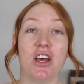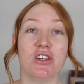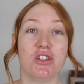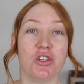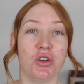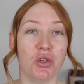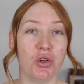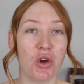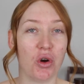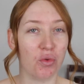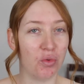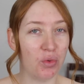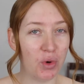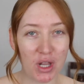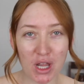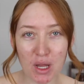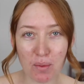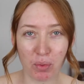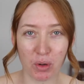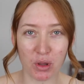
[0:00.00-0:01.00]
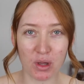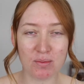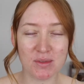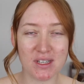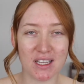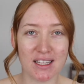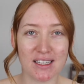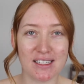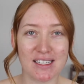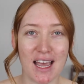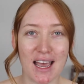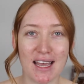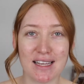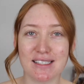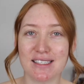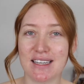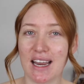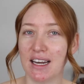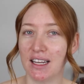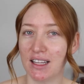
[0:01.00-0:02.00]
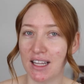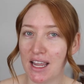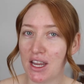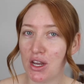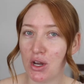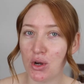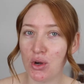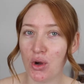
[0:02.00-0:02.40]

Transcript: to really put them to the test and let you